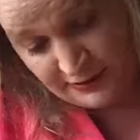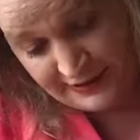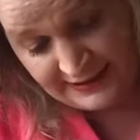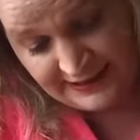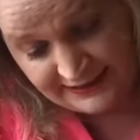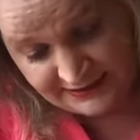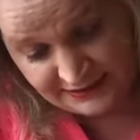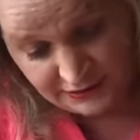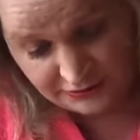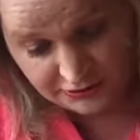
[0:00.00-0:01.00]
wire has
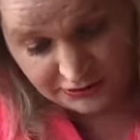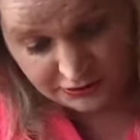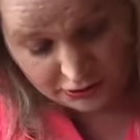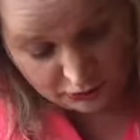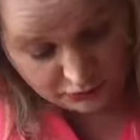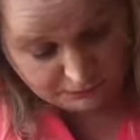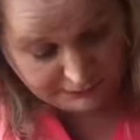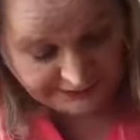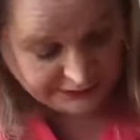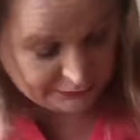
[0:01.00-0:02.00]
to go to the gold
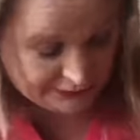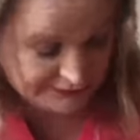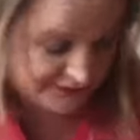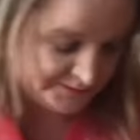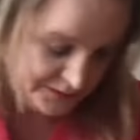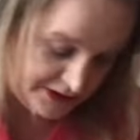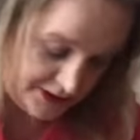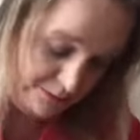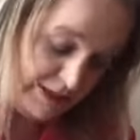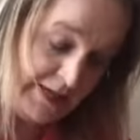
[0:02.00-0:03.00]
plated one,
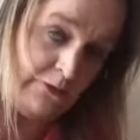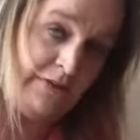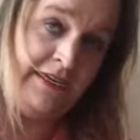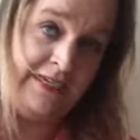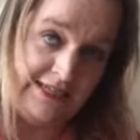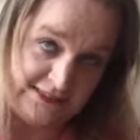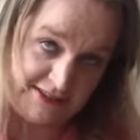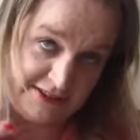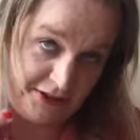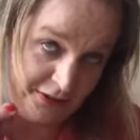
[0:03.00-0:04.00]
and the black wire
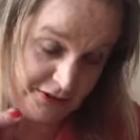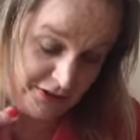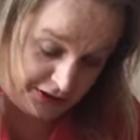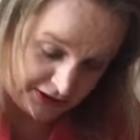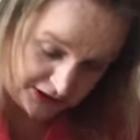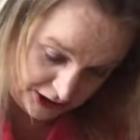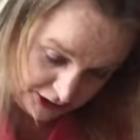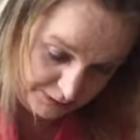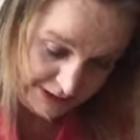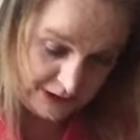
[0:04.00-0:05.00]
has to go to the
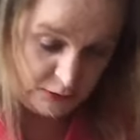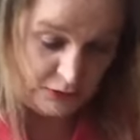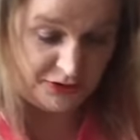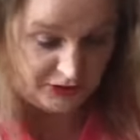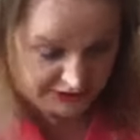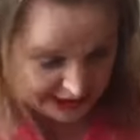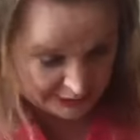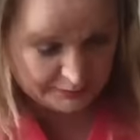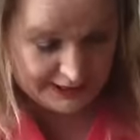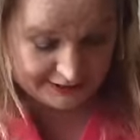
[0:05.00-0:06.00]
silver plated one. So
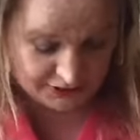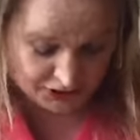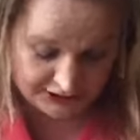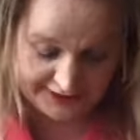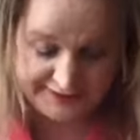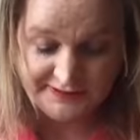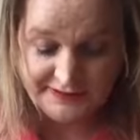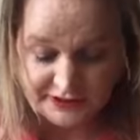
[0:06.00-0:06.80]
now we're back on the track.